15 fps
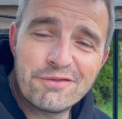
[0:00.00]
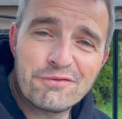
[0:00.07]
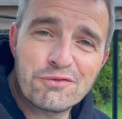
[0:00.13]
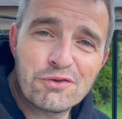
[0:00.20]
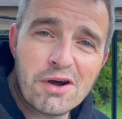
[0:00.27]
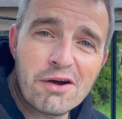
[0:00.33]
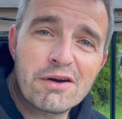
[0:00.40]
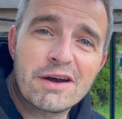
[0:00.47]

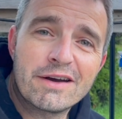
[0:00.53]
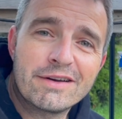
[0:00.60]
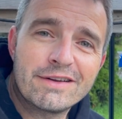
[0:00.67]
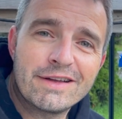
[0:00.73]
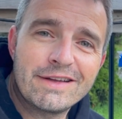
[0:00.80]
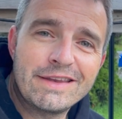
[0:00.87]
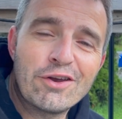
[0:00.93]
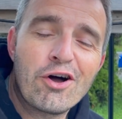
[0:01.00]
for our
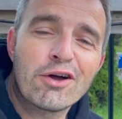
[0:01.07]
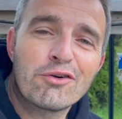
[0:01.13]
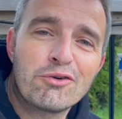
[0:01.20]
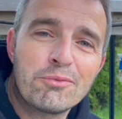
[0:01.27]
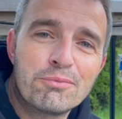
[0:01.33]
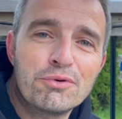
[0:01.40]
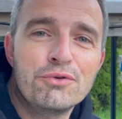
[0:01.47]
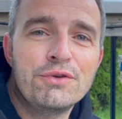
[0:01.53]

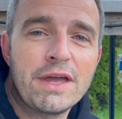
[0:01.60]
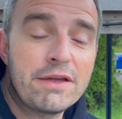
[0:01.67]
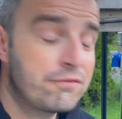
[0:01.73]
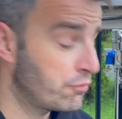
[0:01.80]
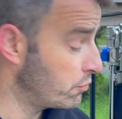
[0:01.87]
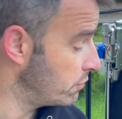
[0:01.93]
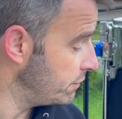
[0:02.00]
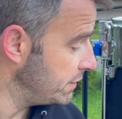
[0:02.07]
inaugural brew day
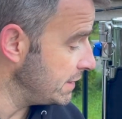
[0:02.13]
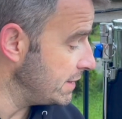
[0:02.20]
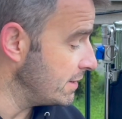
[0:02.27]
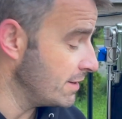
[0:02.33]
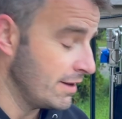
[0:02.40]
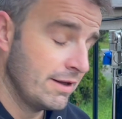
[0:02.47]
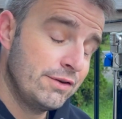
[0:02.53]
for the